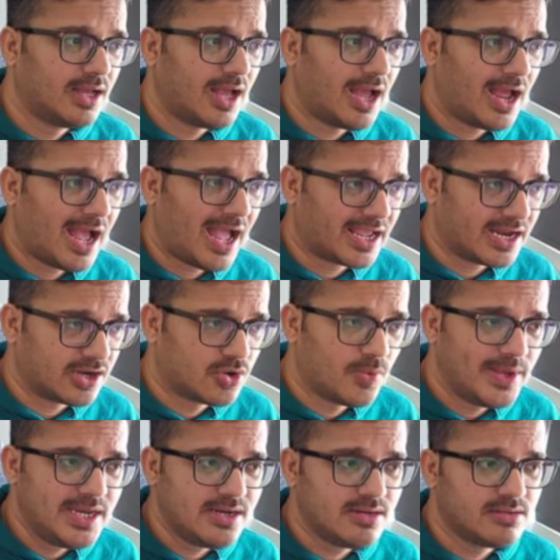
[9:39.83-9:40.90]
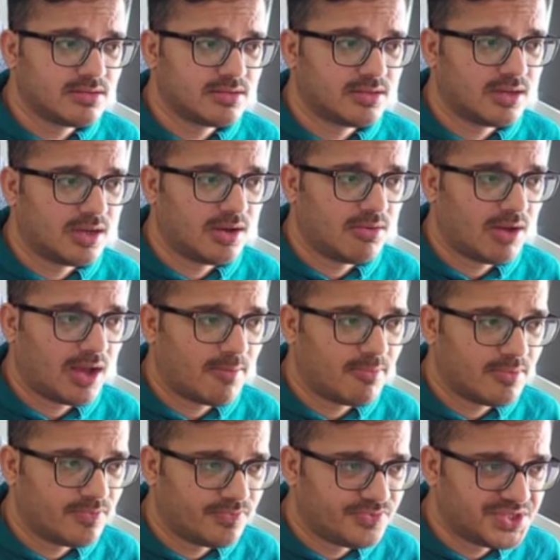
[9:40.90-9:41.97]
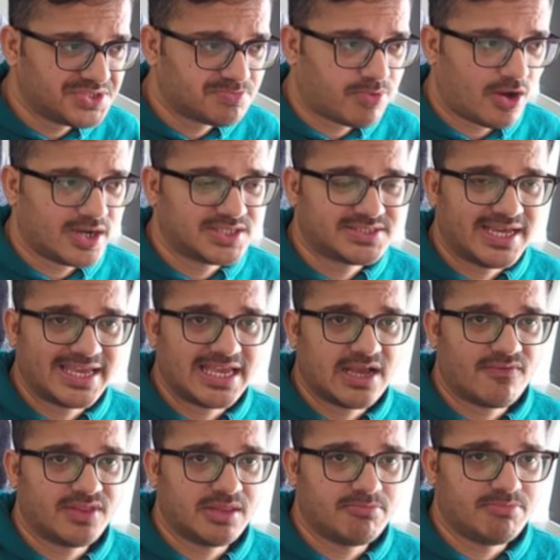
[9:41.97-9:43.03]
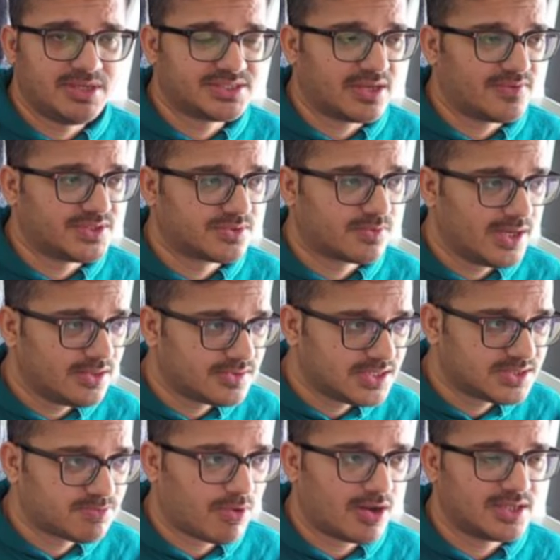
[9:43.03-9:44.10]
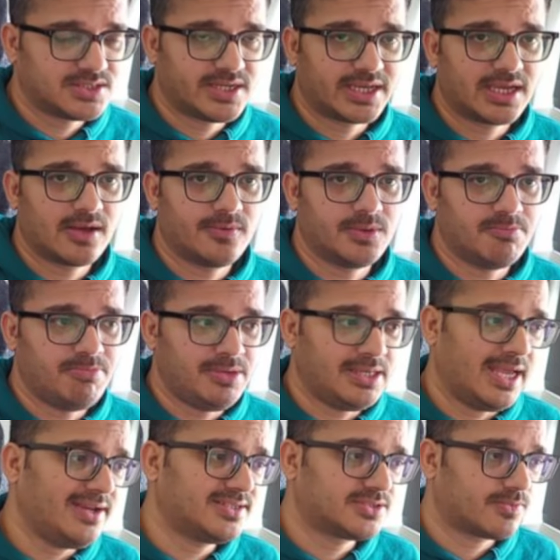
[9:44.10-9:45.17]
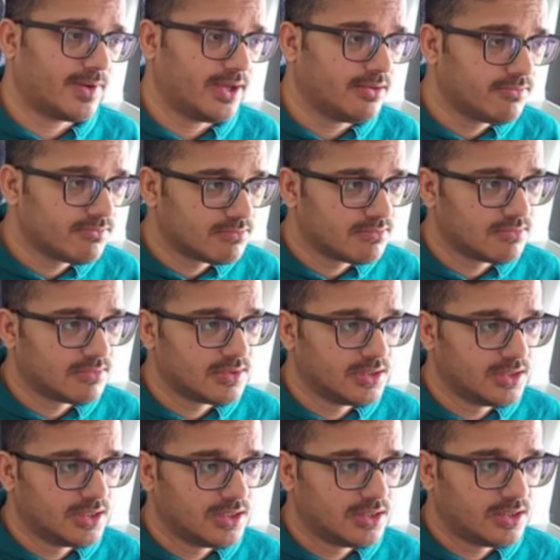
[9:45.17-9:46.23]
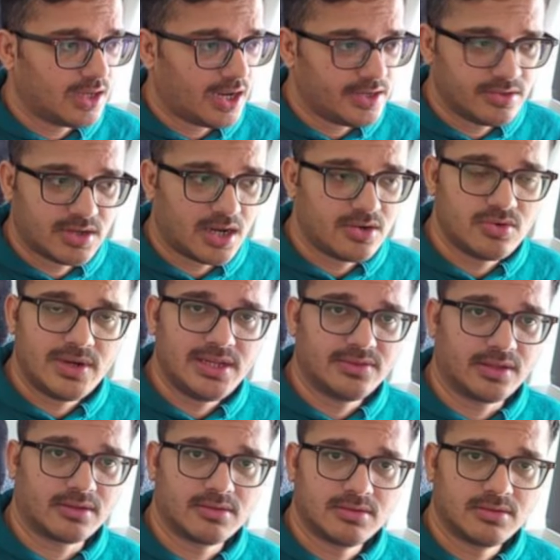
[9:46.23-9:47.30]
I can queen. This pawn is taking away the b7 square. This pawn is taking away the b8 square, and you can't do anything.